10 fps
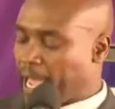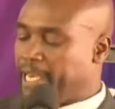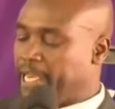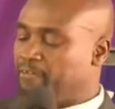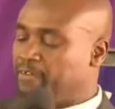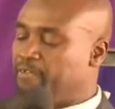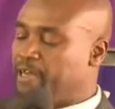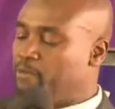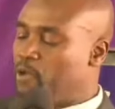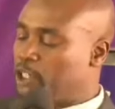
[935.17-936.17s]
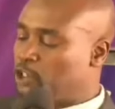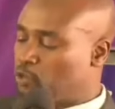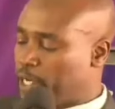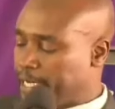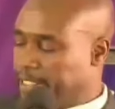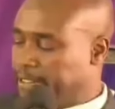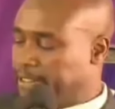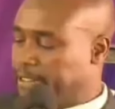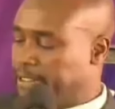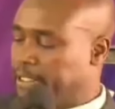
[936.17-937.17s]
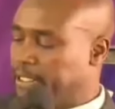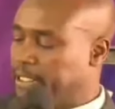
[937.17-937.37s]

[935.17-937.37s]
And they have given me assurance